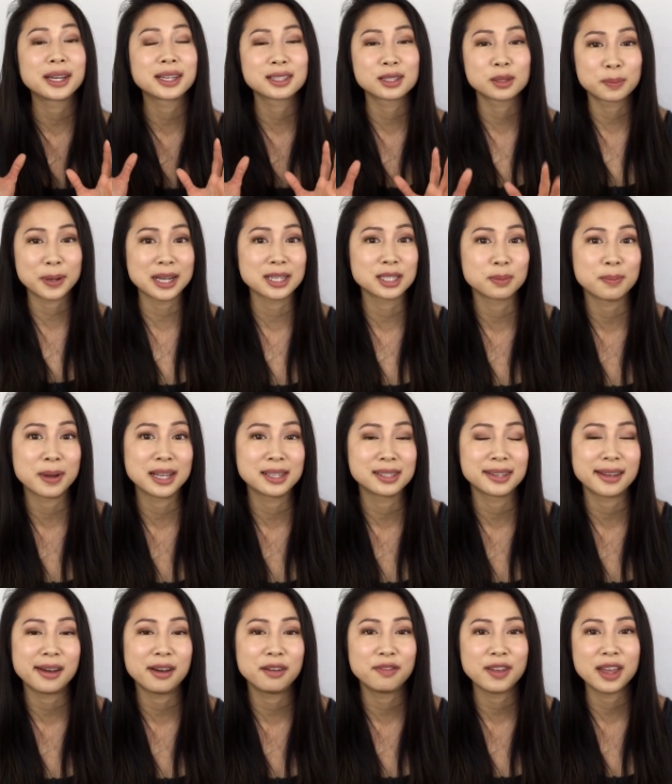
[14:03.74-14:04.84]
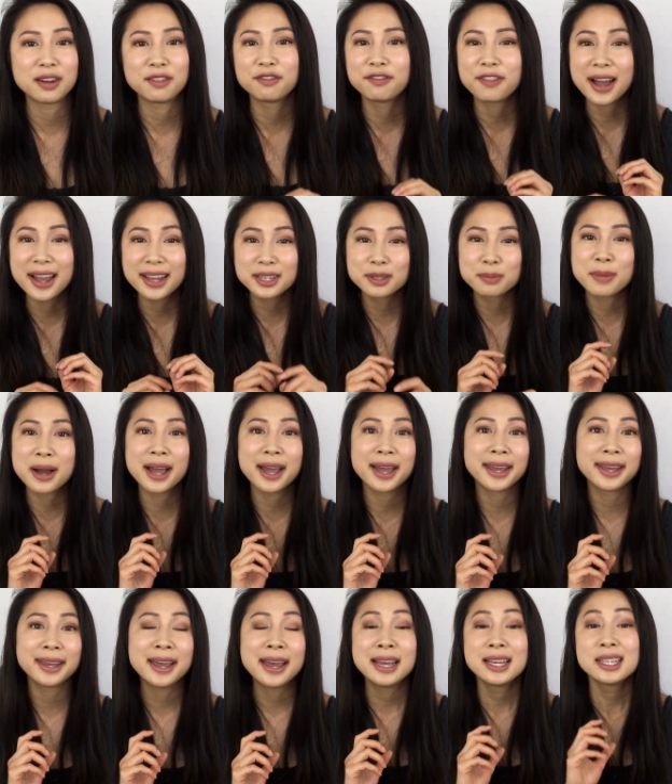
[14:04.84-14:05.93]
express myself and find
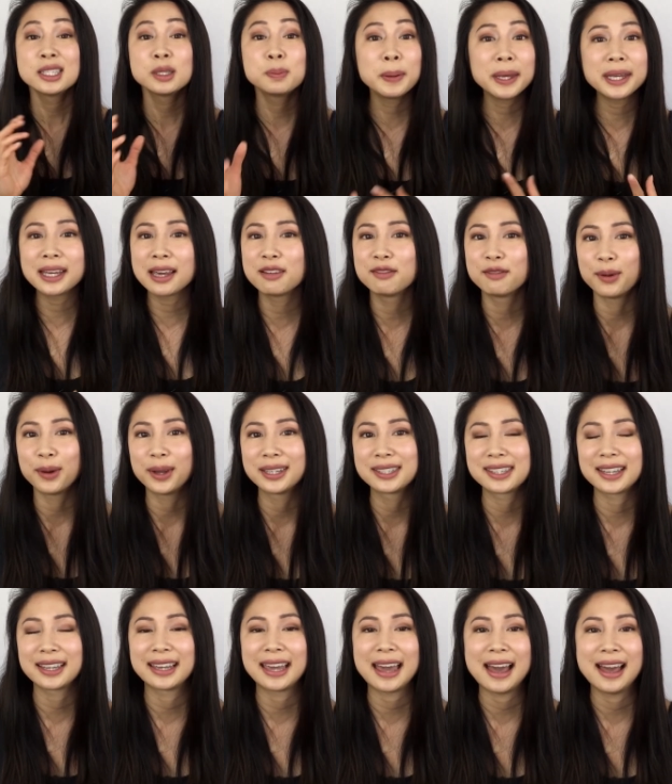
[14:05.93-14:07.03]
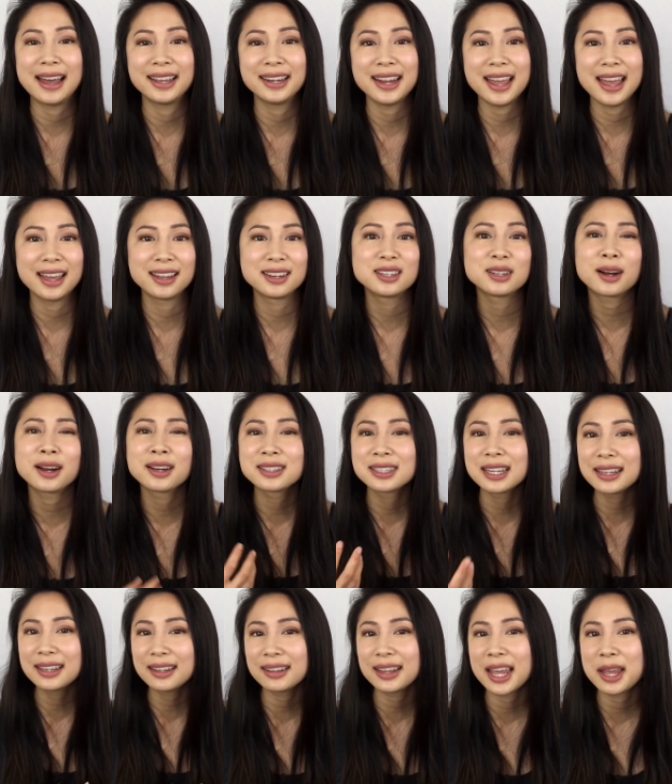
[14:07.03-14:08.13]
my speaking voice again, and to
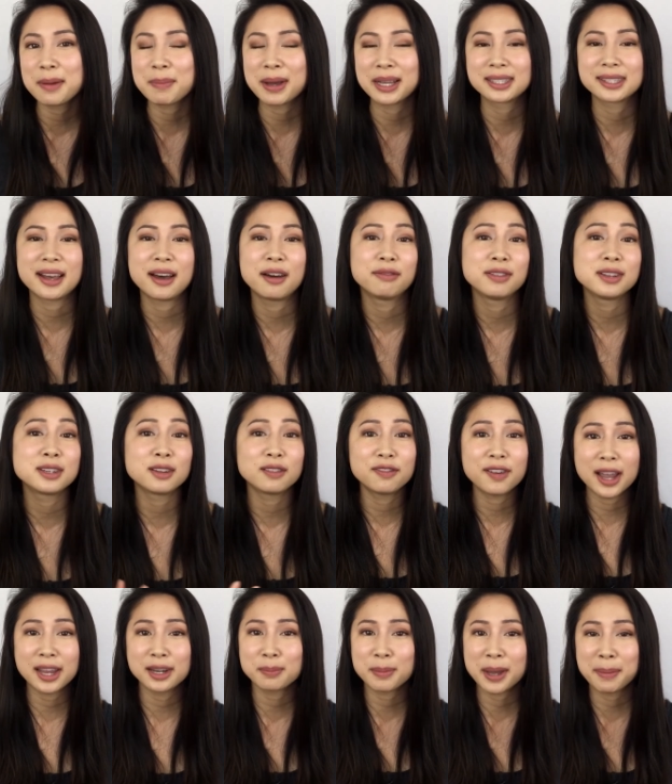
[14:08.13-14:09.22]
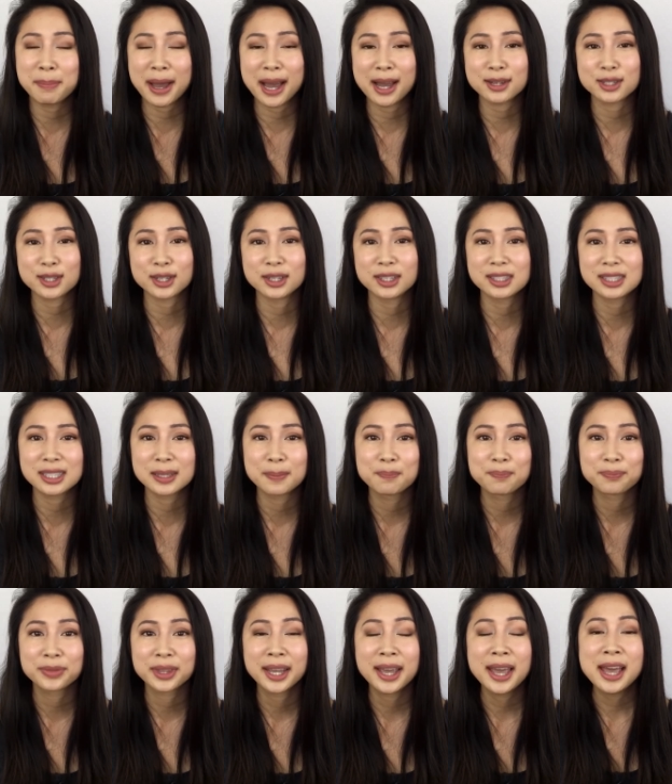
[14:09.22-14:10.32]
articulate myself and to find my passions.
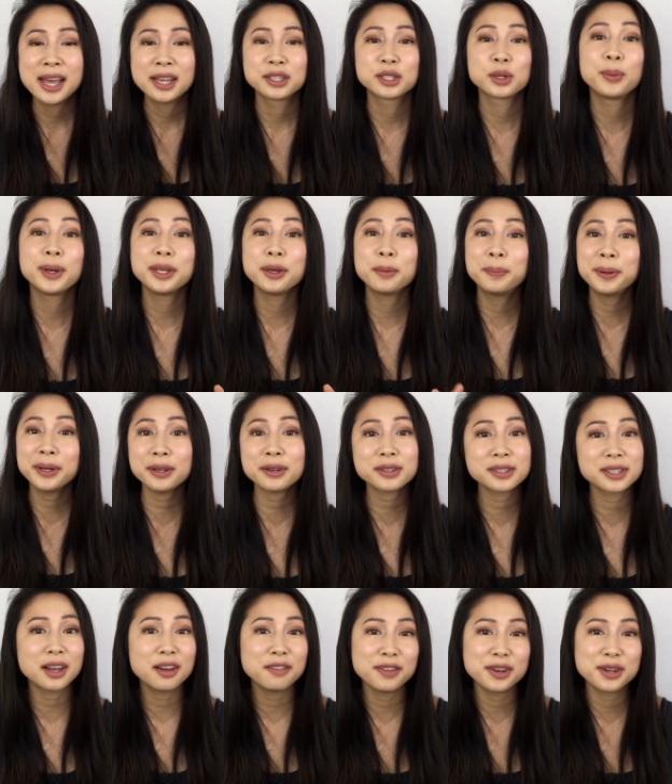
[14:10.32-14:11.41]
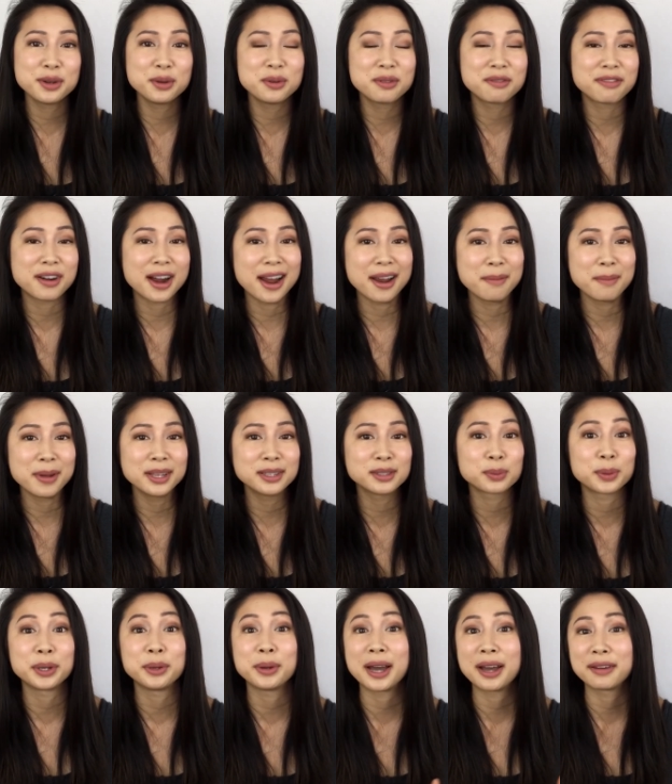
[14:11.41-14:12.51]
So when you put yourself in new environments
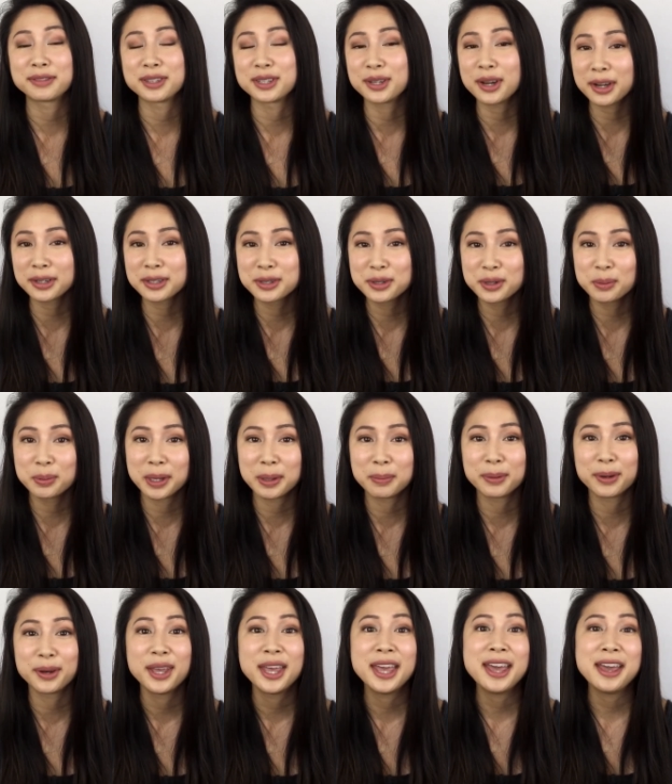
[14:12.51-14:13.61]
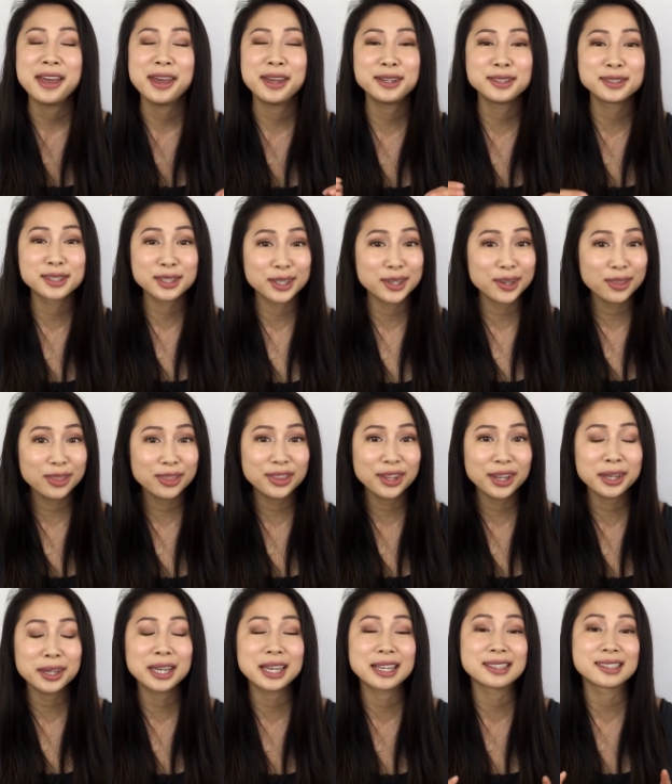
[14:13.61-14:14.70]
where you have to talk to new people, it is a good
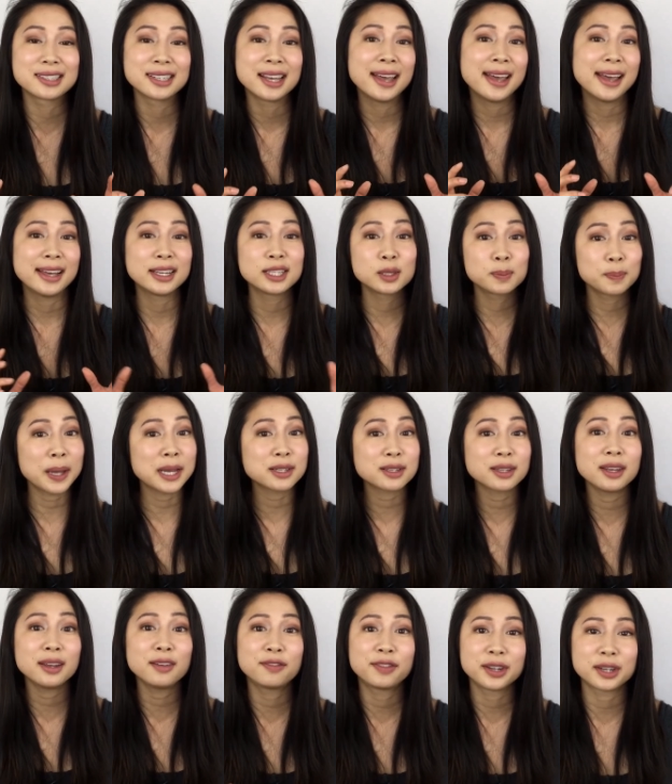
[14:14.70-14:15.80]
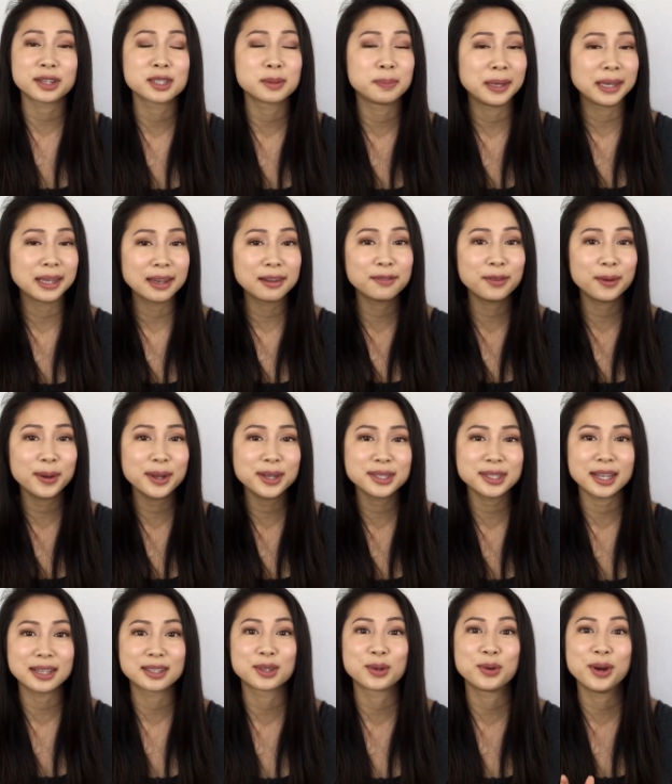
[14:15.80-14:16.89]
thing because, especially for your speaking voice,
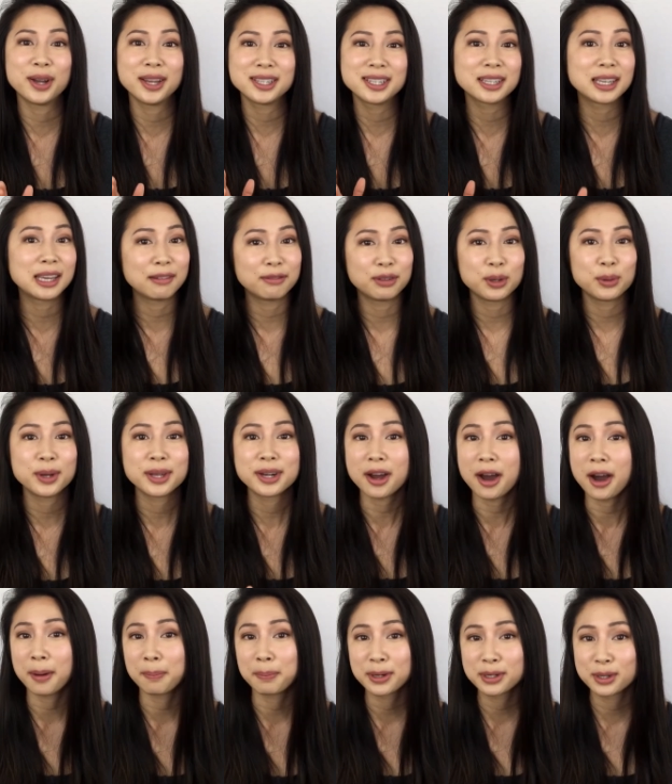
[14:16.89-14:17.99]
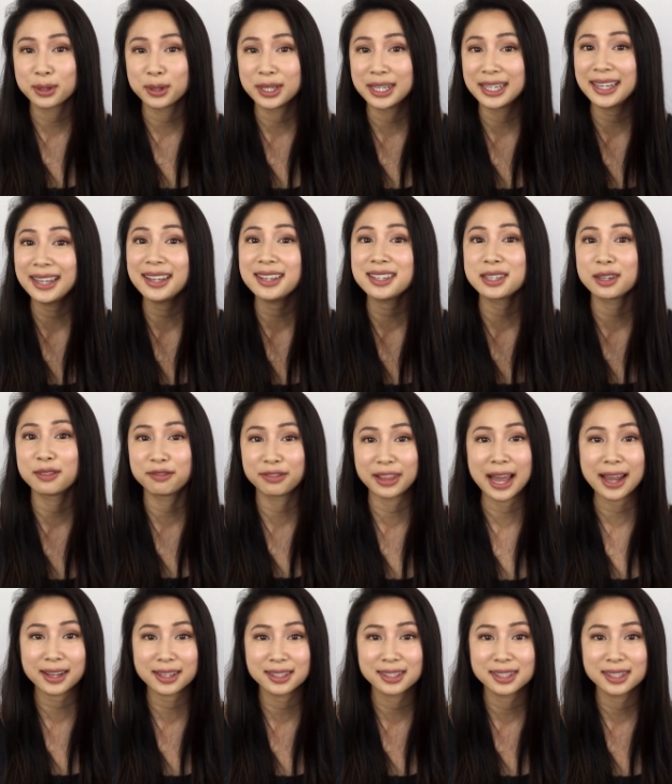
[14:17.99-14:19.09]
it's going to give you an opportunity to
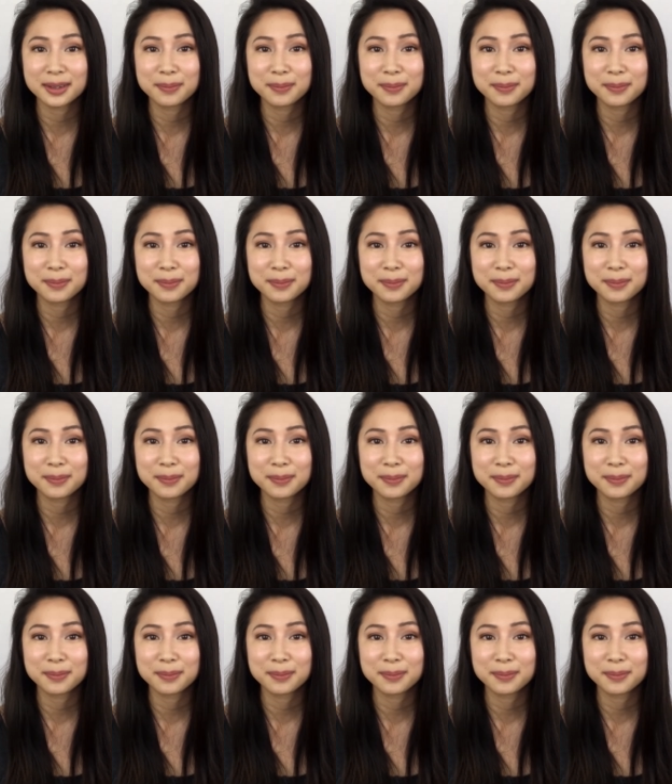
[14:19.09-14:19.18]
flex.